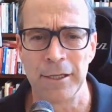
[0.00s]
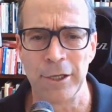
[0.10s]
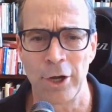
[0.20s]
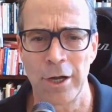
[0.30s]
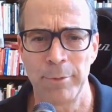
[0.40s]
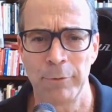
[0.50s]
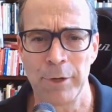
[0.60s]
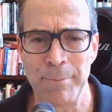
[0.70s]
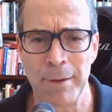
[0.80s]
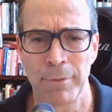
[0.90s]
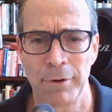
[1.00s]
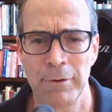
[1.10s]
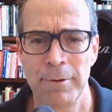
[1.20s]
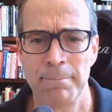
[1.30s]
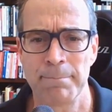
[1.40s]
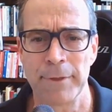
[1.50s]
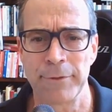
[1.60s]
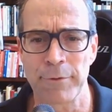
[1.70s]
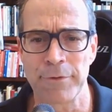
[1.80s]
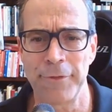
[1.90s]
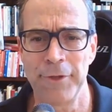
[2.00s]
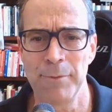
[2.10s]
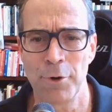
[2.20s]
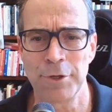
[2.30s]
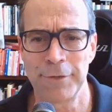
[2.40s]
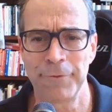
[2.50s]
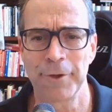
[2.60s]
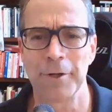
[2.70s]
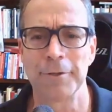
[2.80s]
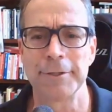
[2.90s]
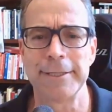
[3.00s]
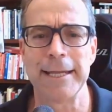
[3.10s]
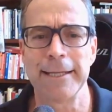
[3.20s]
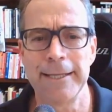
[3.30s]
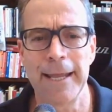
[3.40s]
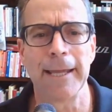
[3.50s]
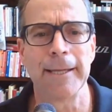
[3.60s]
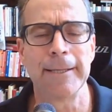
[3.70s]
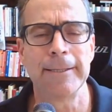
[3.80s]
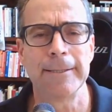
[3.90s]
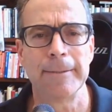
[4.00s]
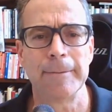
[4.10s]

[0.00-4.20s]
It ought to be remembered that there's nothing more difficult to take in hand,